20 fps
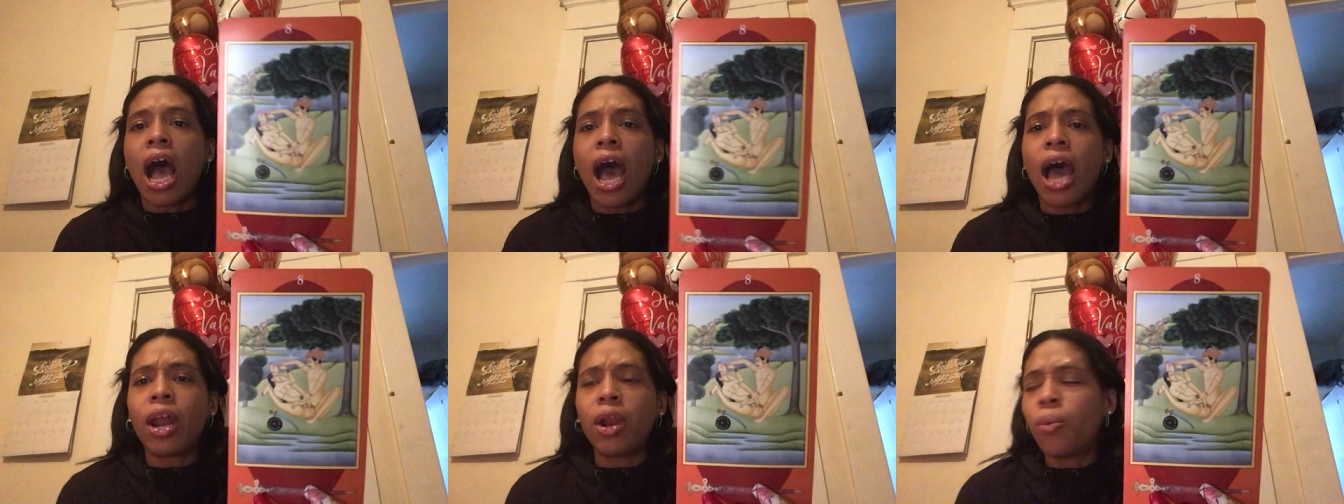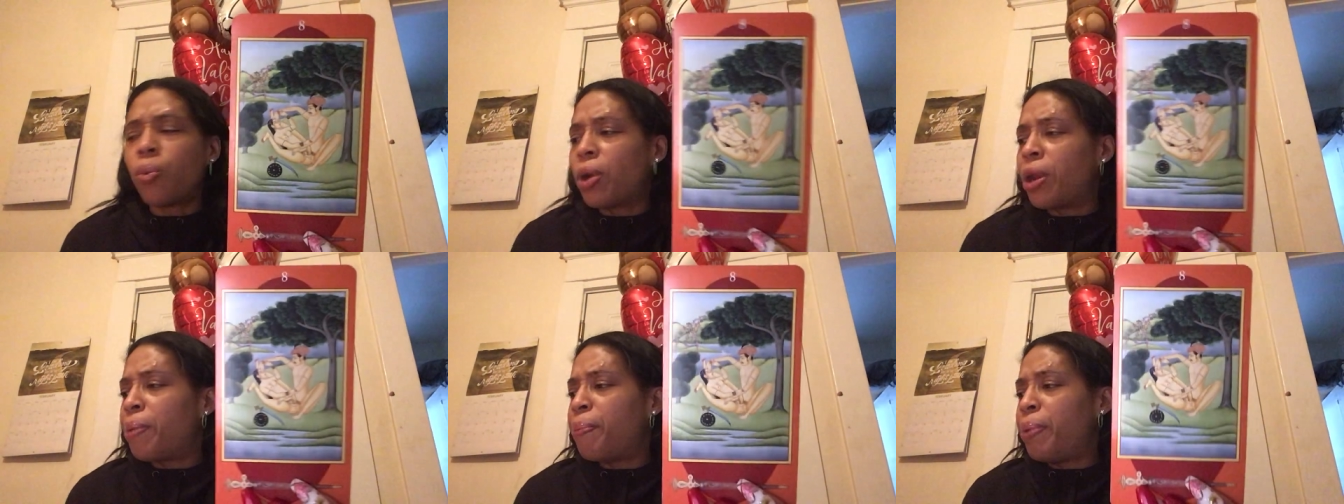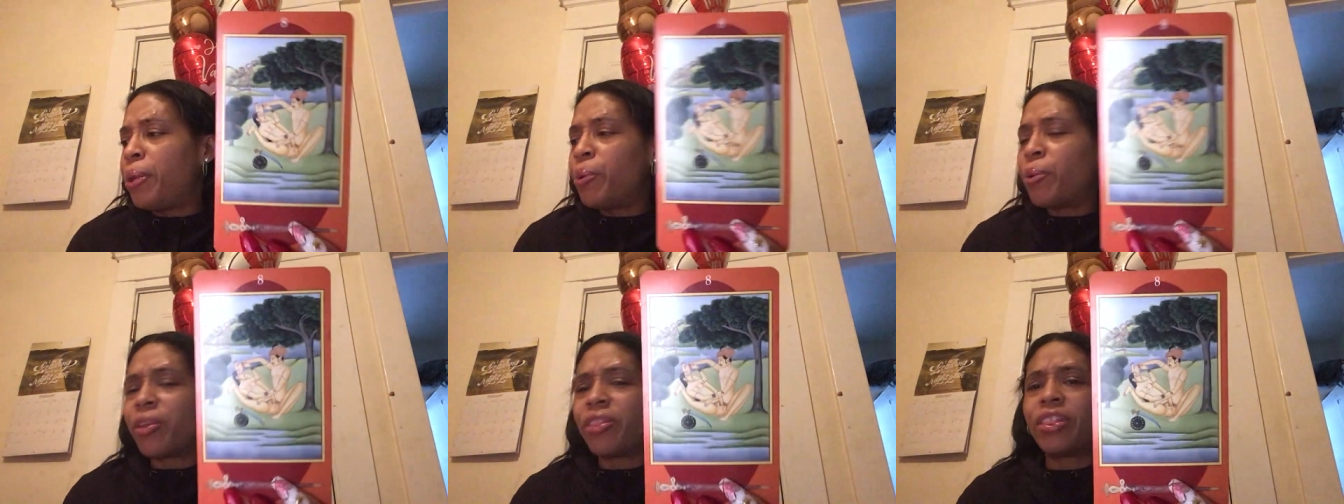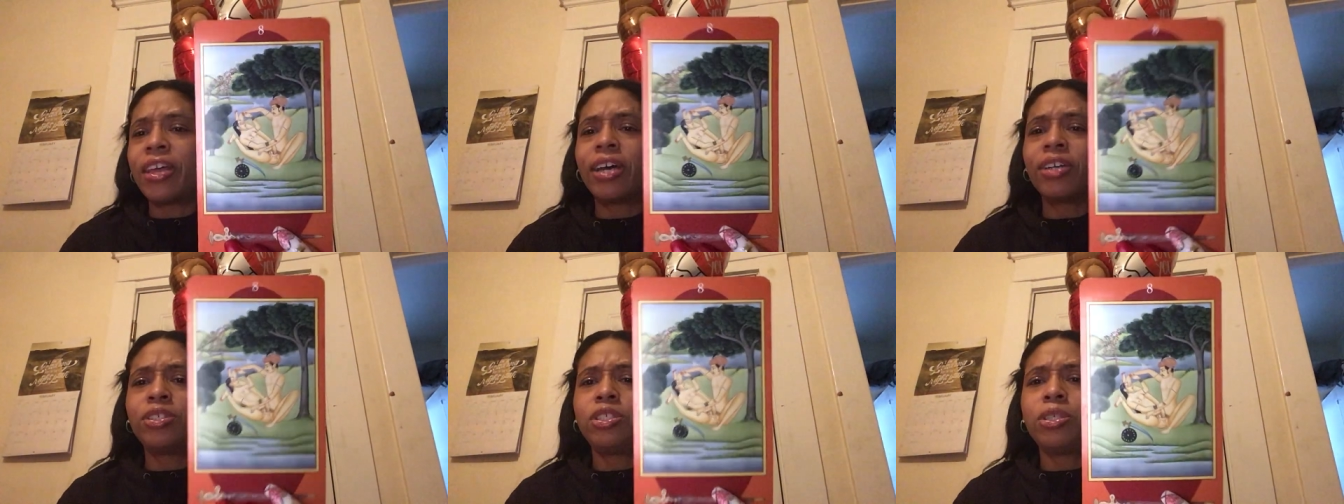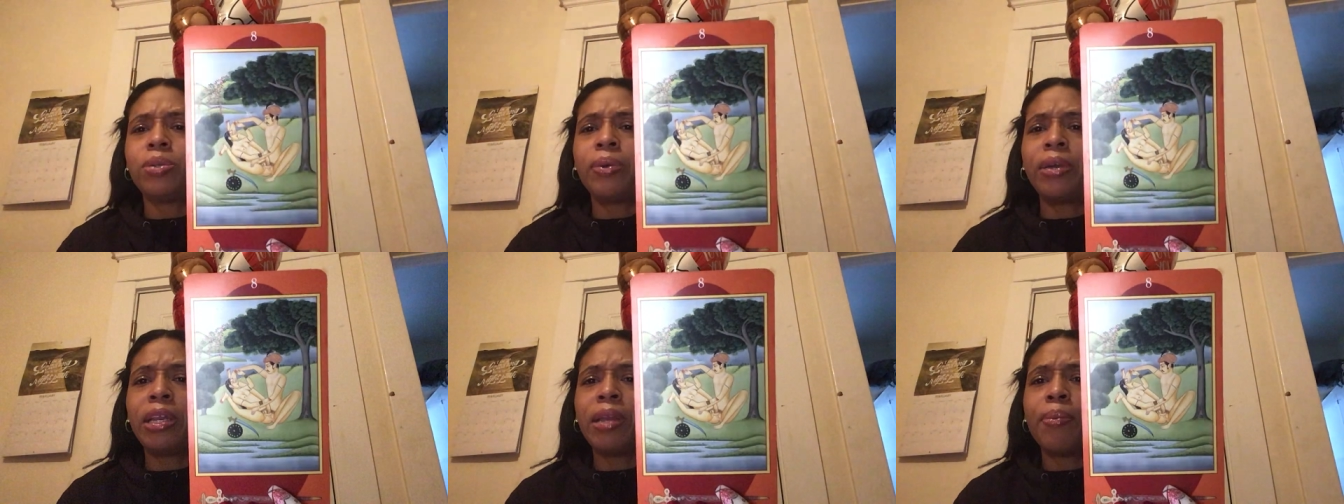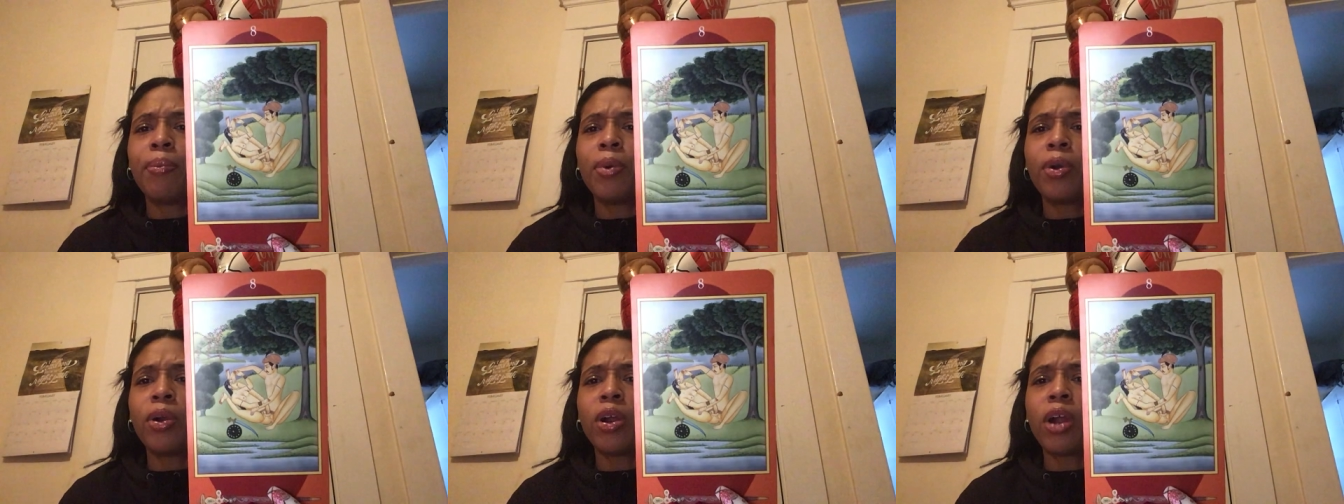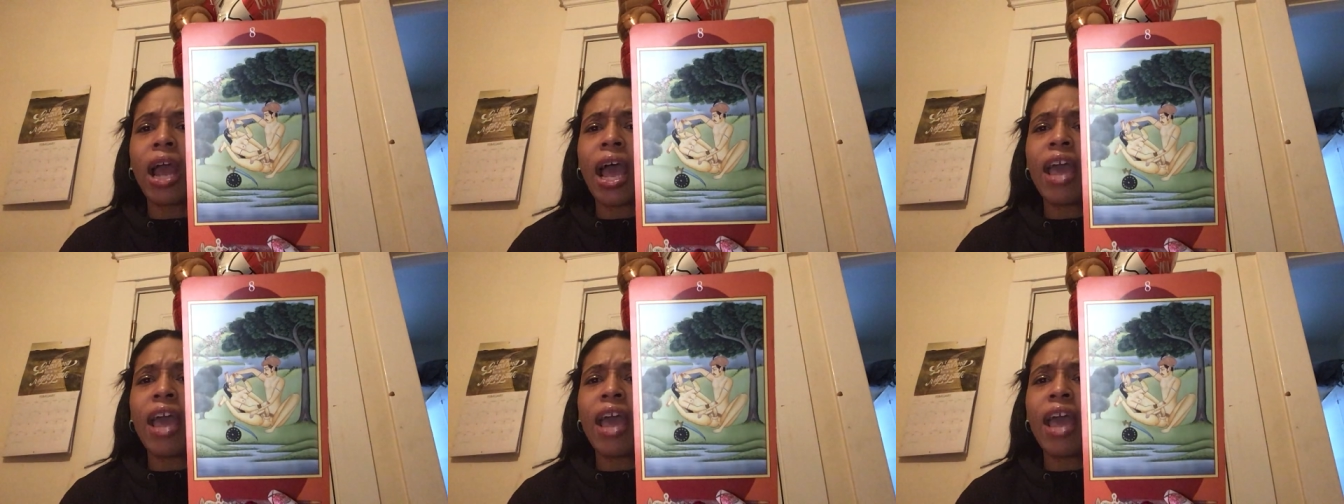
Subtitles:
I don't want to be without you anymore.